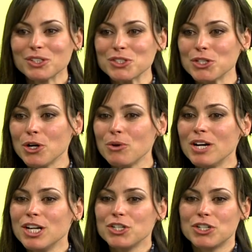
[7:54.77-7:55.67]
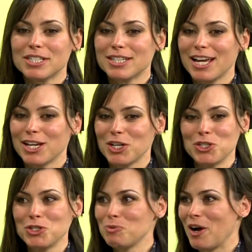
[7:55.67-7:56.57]
So just like
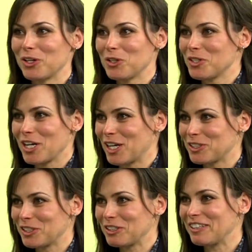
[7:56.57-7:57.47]
you want your doctor